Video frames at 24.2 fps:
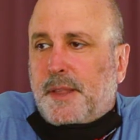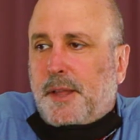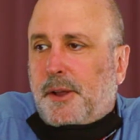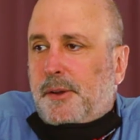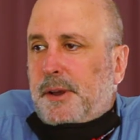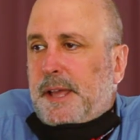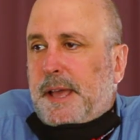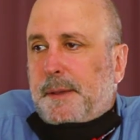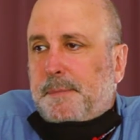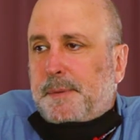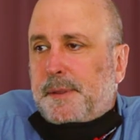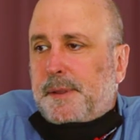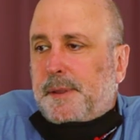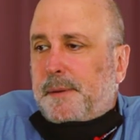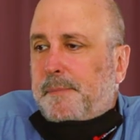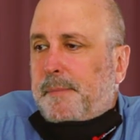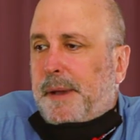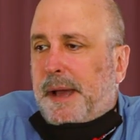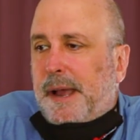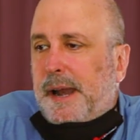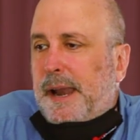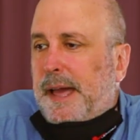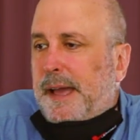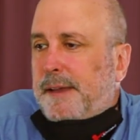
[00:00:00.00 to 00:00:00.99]
only happened in
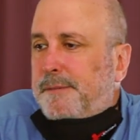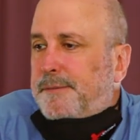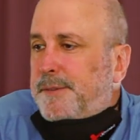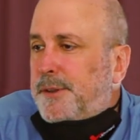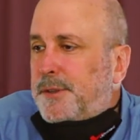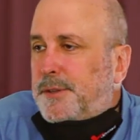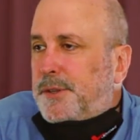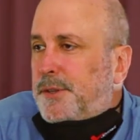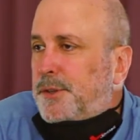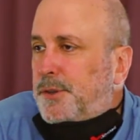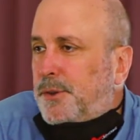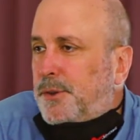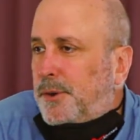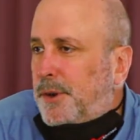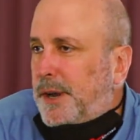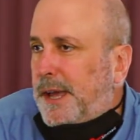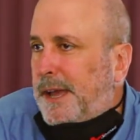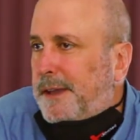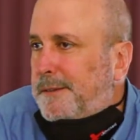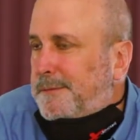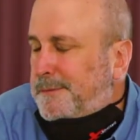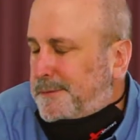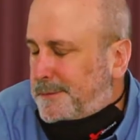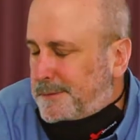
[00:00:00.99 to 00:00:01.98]
my life, not in your
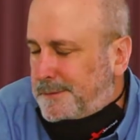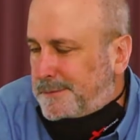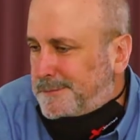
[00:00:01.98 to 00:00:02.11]
life.